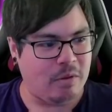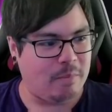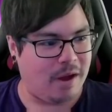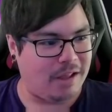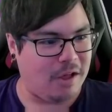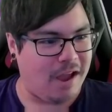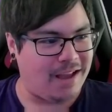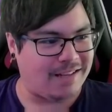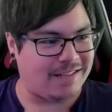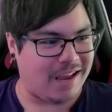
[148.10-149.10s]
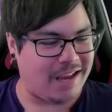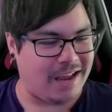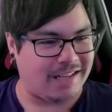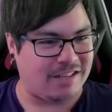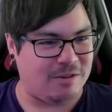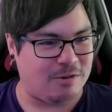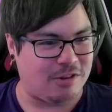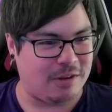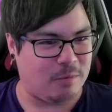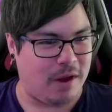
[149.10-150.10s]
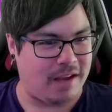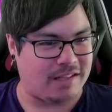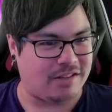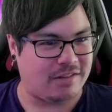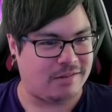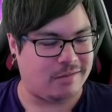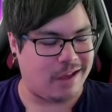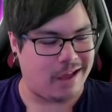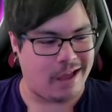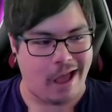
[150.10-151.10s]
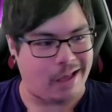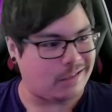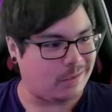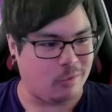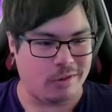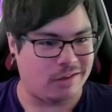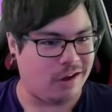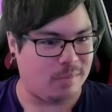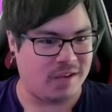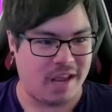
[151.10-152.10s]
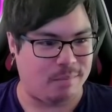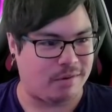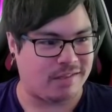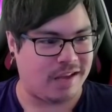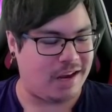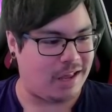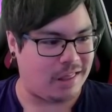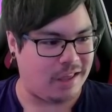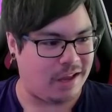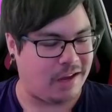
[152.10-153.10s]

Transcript: my alliance, I guess, usually ranks uh, somewhere in the top ten percent, I think.